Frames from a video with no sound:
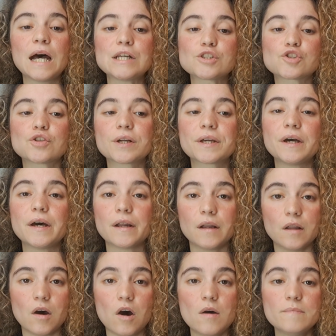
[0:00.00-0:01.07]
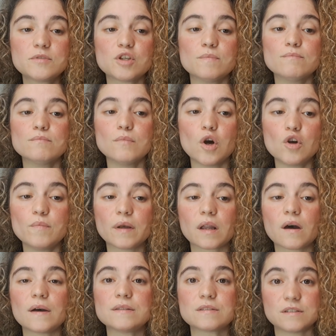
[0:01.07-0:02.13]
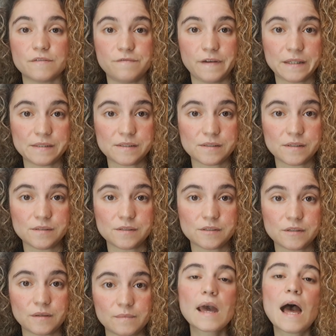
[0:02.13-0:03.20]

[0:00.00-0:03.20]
and trigger an alarm to mobilize defenses.